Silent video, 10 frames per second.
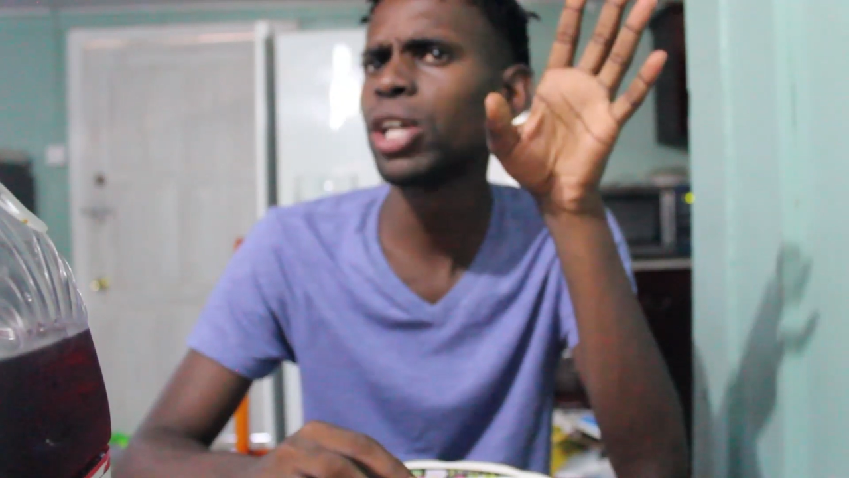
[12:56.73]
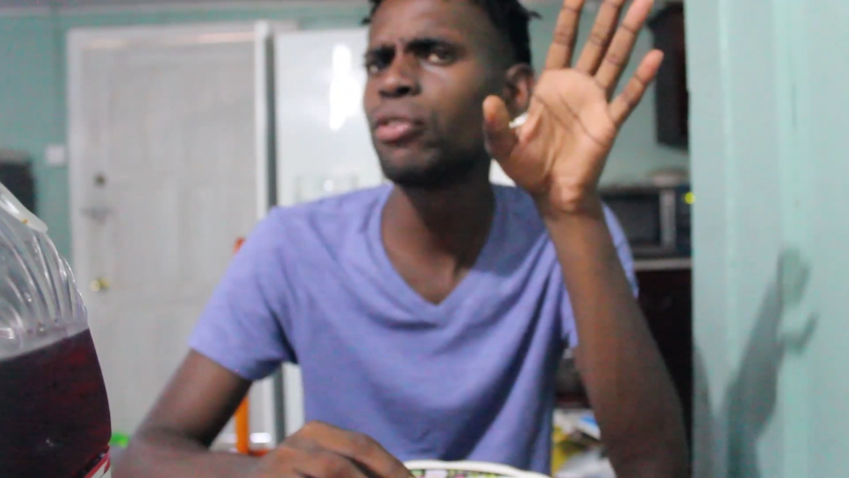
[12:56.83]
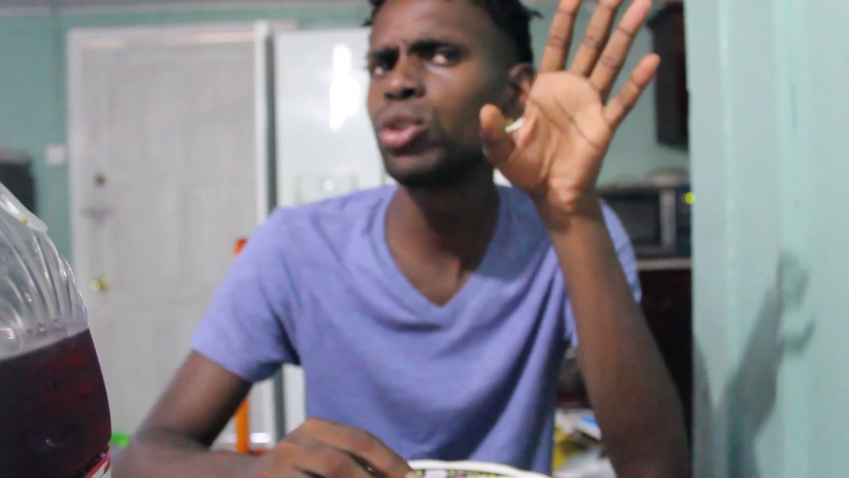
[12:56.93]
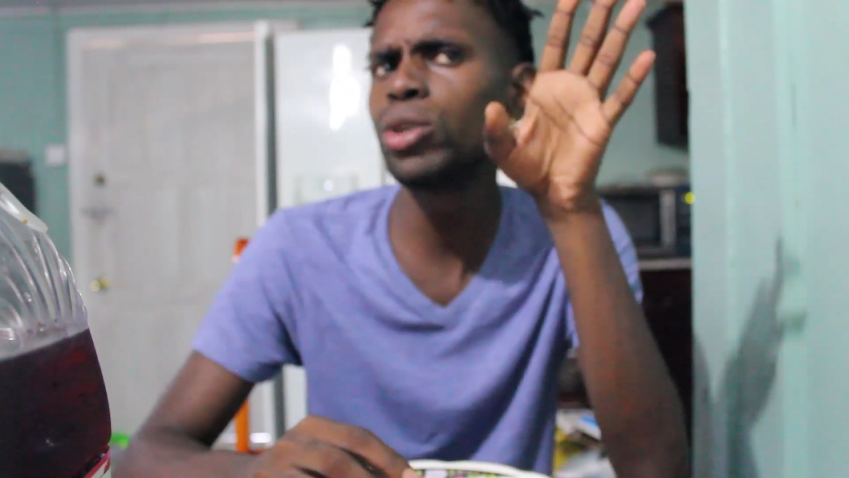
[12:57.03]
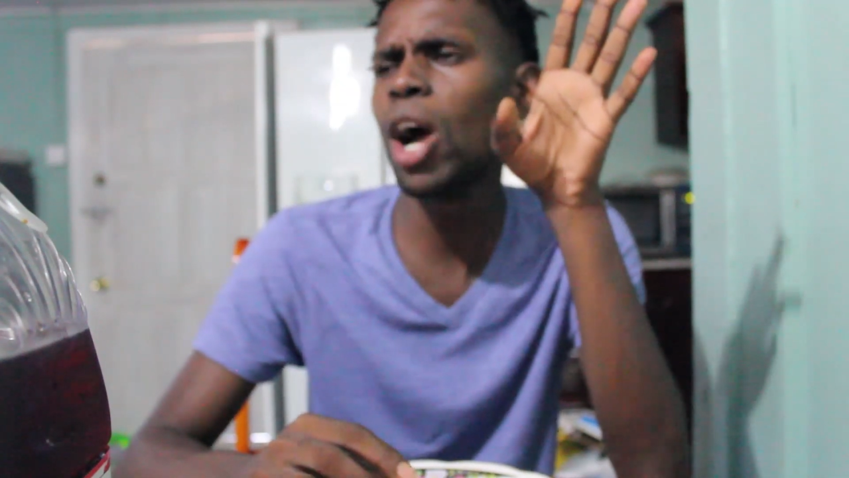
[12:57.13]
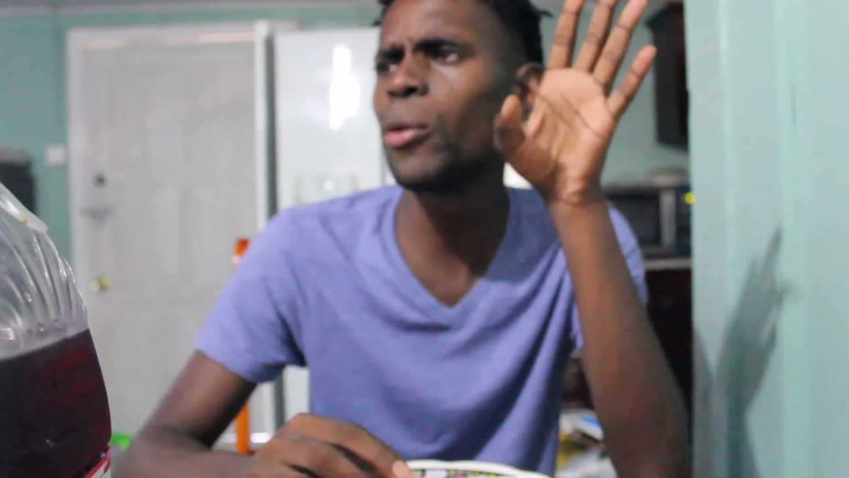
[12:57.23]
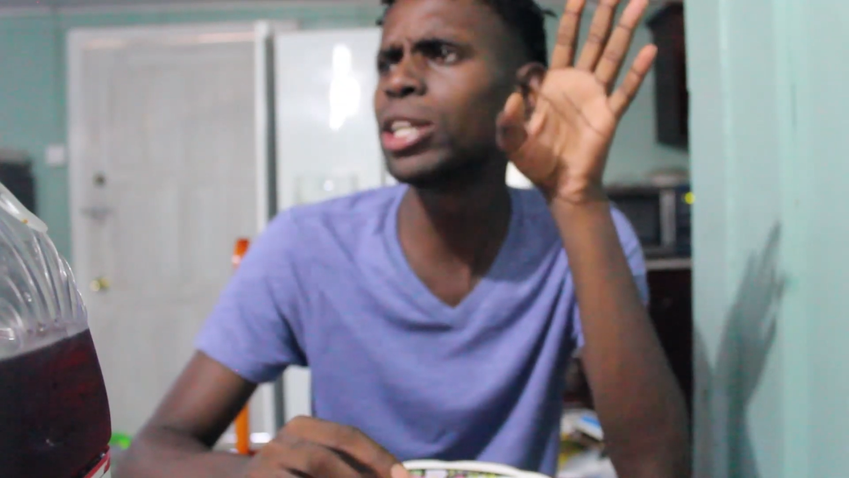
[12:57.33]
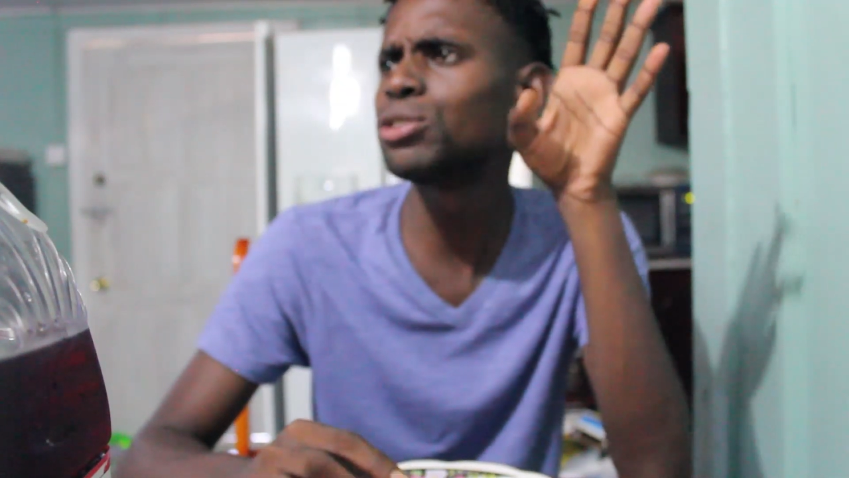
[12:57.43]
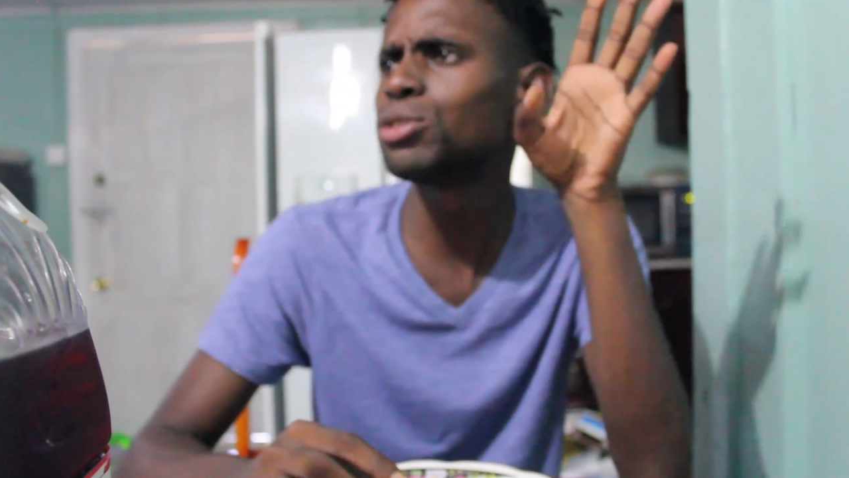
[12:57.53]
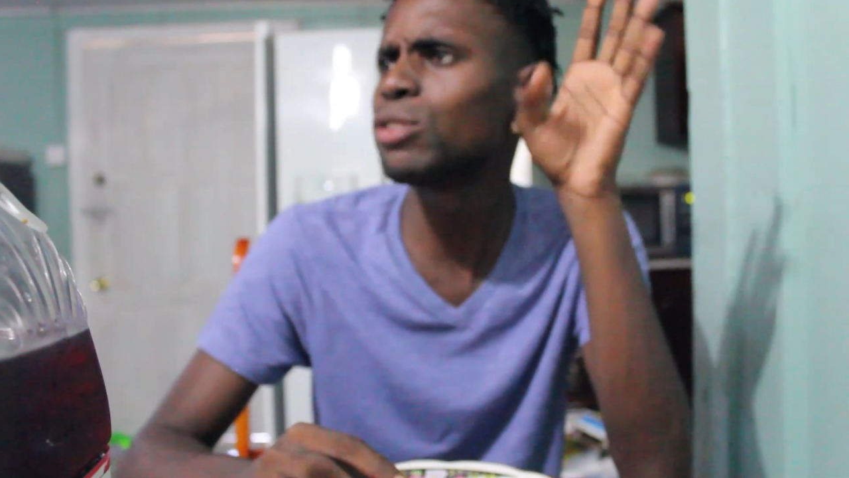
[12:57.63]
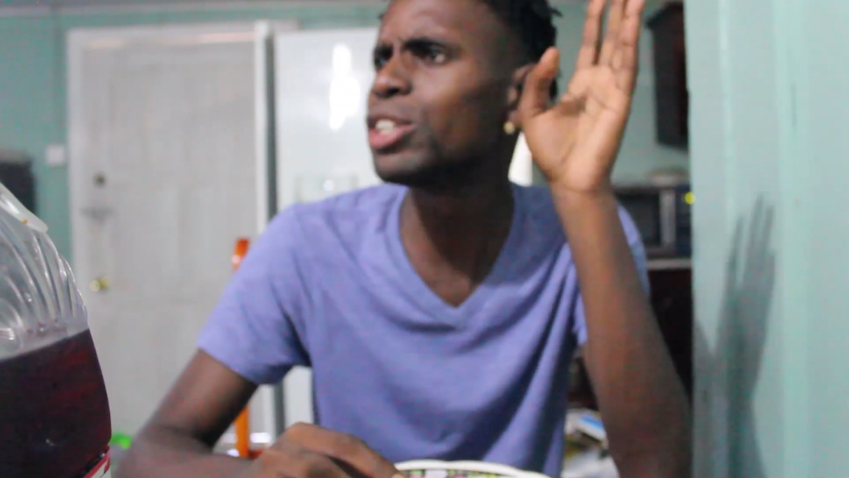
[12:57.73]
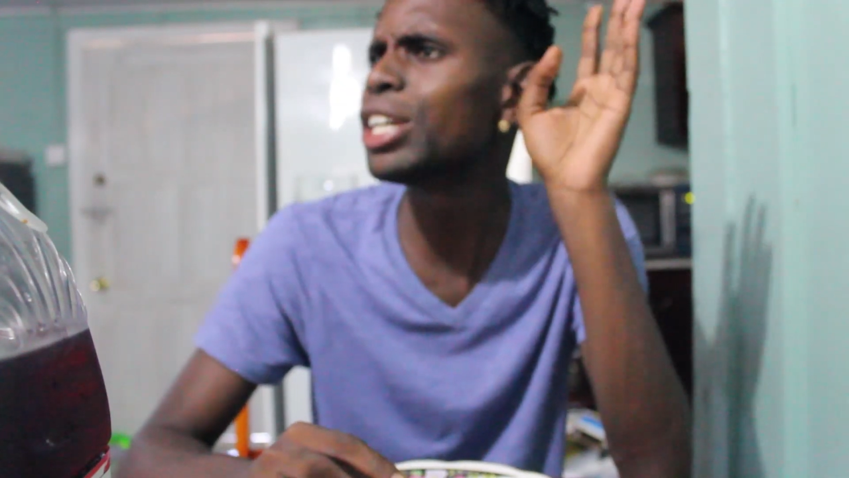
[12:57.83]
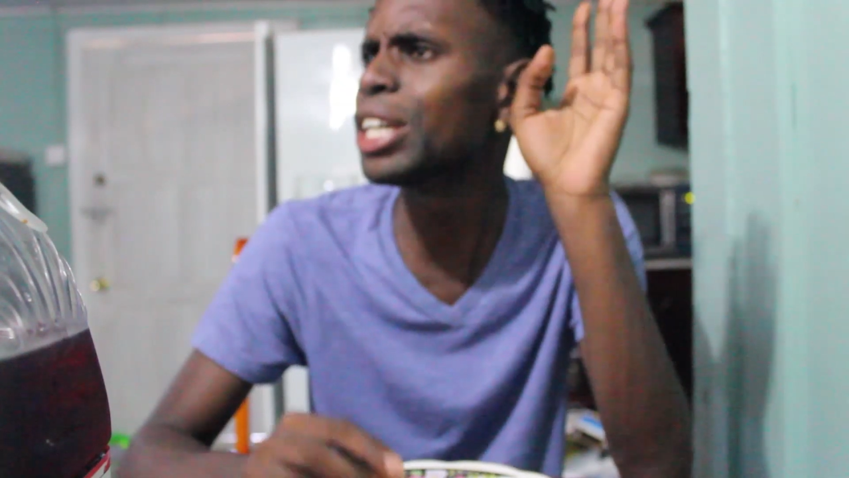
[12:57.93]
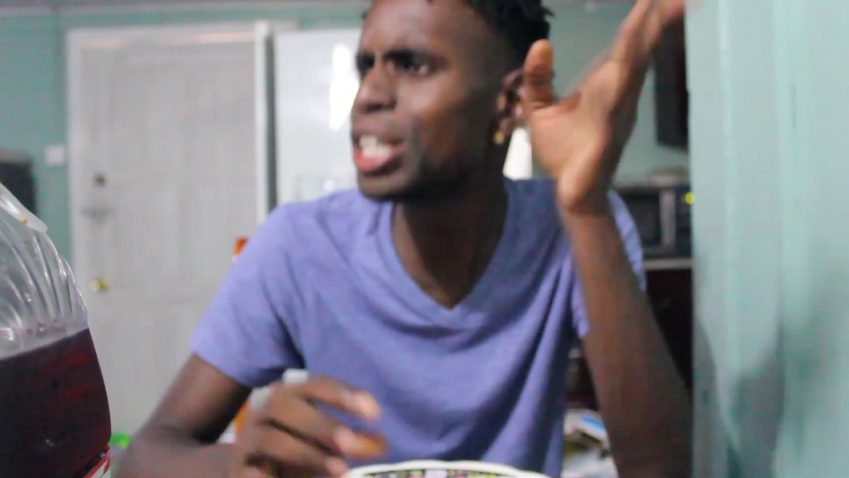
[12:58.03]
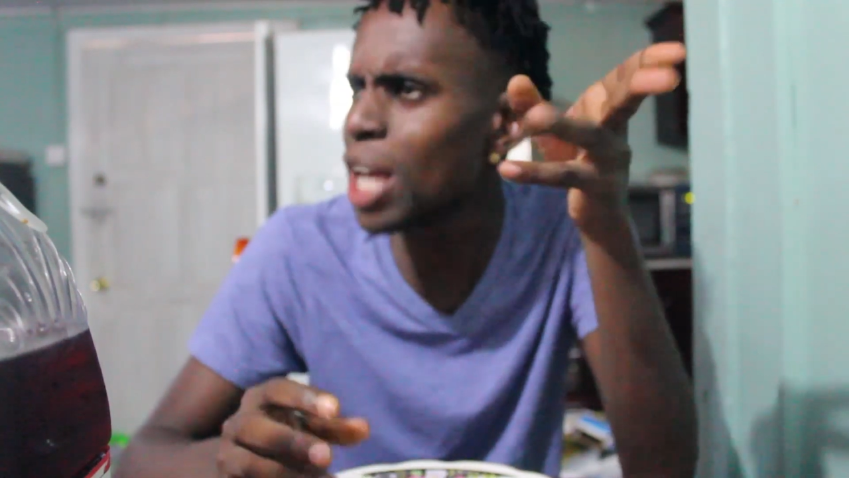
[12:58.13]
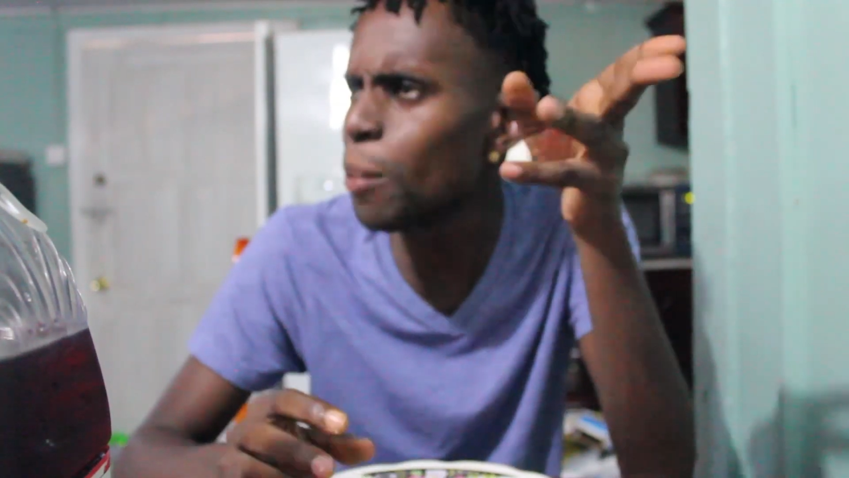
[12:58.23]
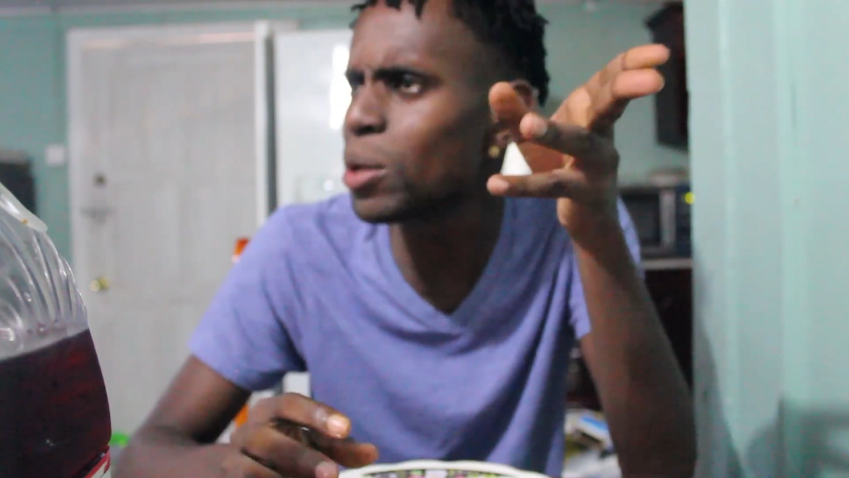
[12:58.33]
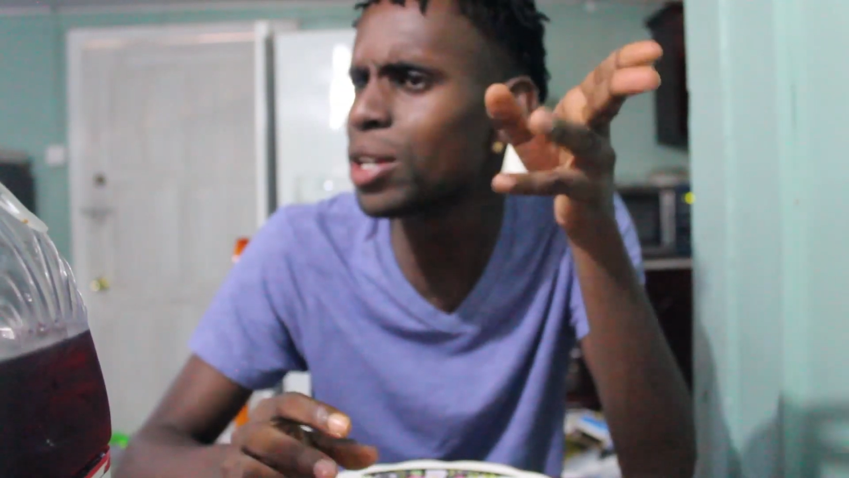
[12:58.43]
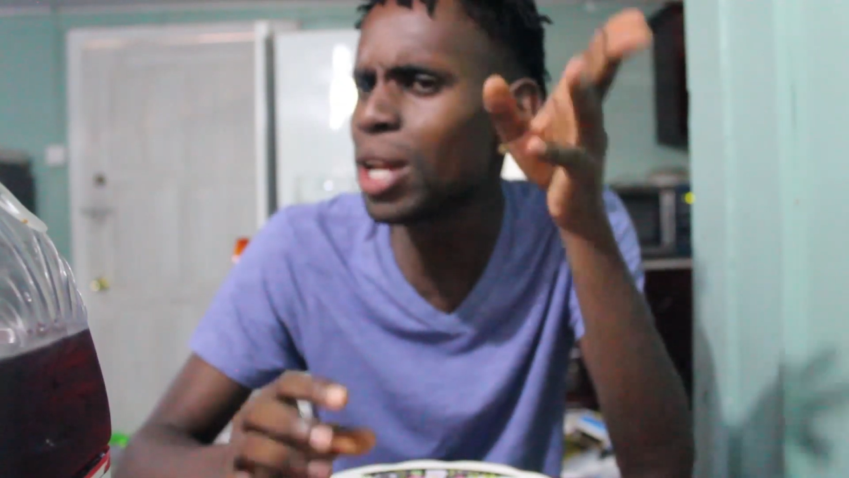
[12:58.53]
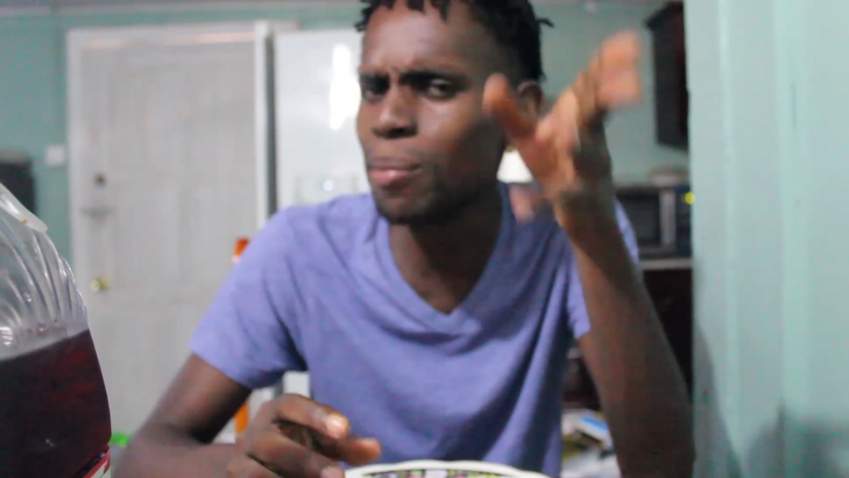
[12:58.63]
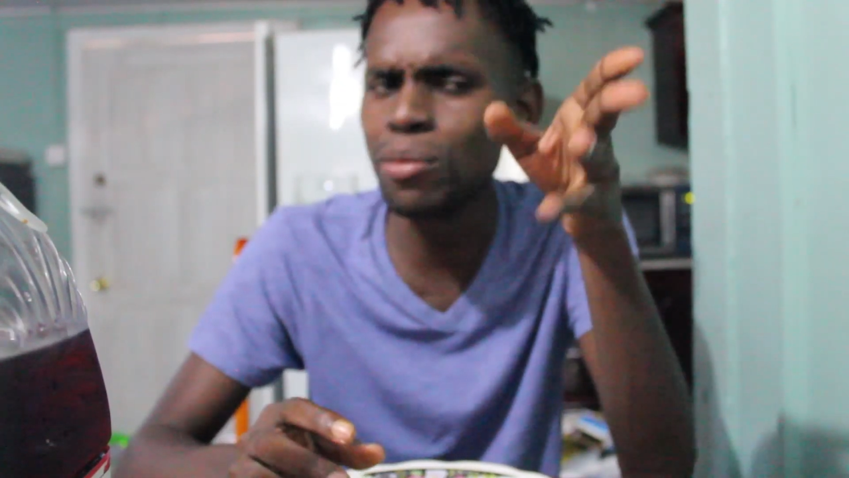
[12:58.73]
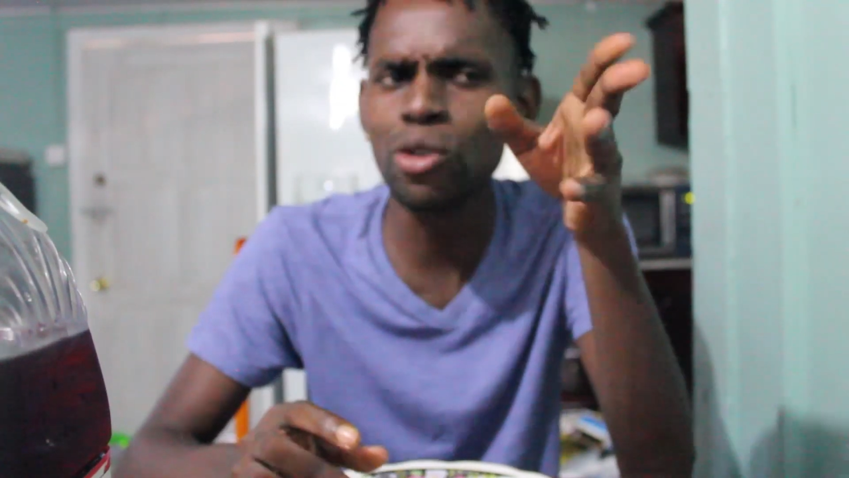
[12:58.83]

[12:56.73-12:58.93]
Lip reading: So if you're doing a wedding, if the Indian beat them,